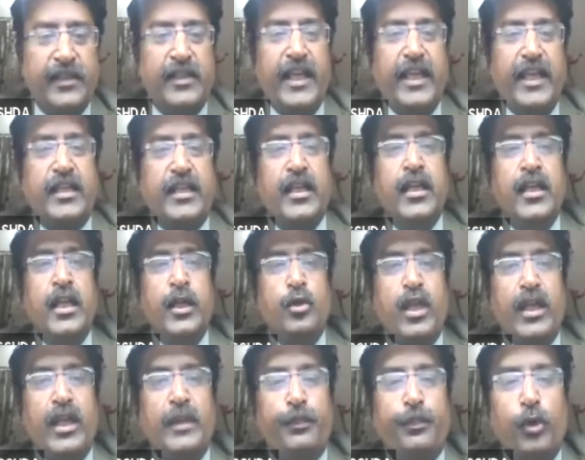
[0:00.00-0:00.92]
Like you
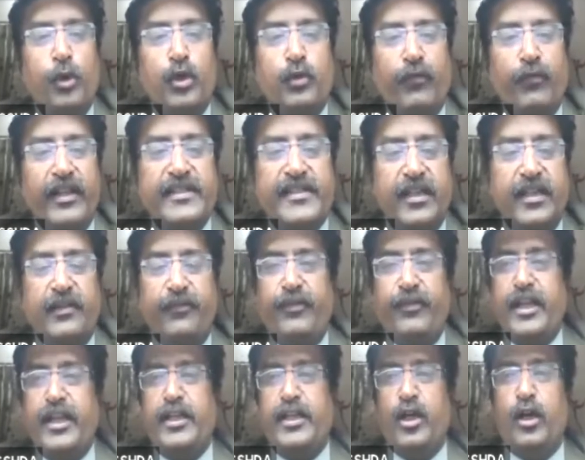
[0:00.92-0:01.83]
can put 1
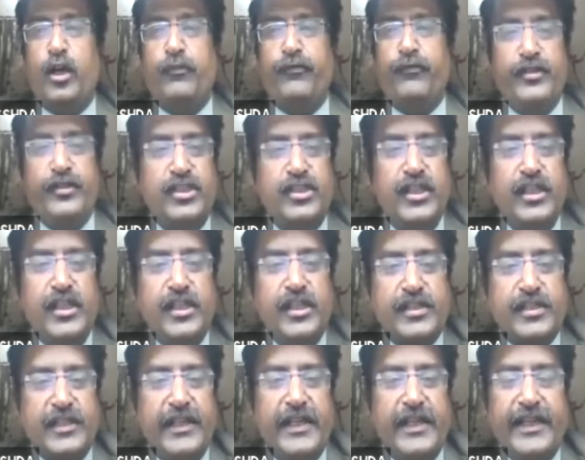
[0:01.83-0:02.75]
certificate of
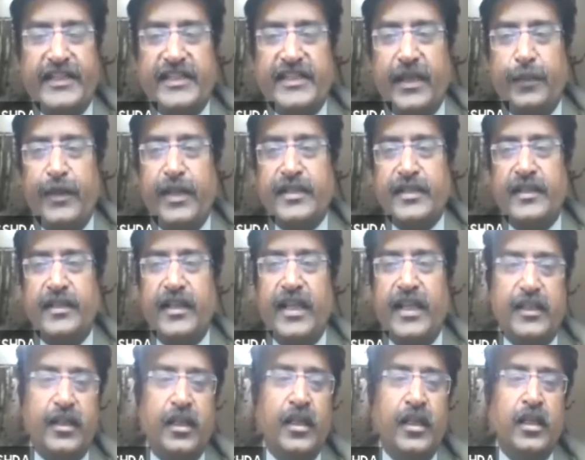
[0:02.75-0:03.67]
G-Slate examination,
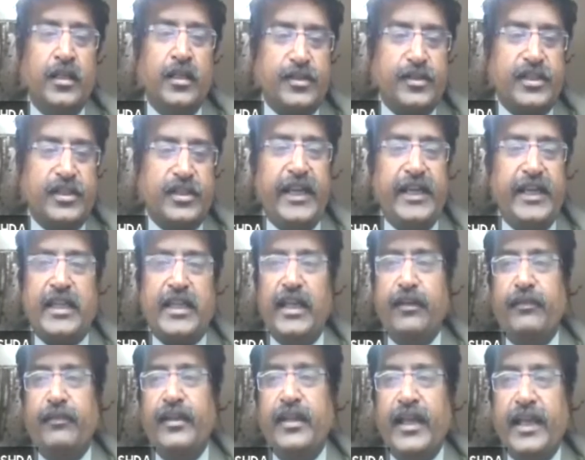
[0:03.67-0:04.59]
like state
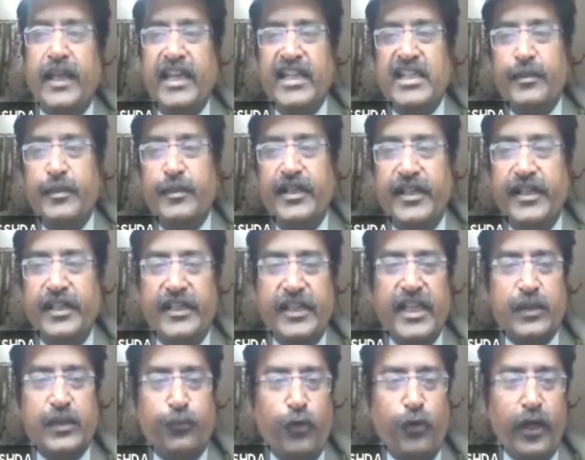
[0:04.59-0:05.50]
level eligibility
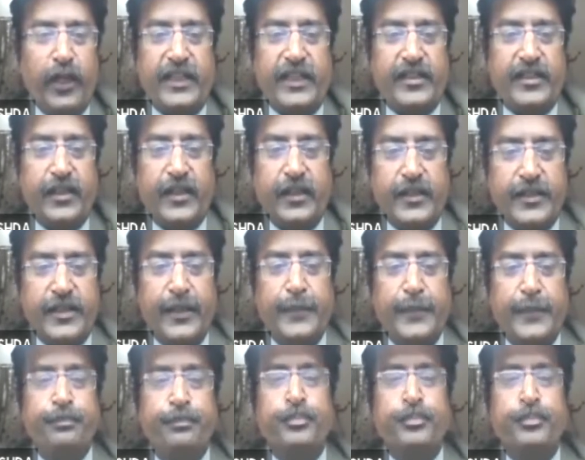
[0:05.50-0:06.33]
test for lecturership,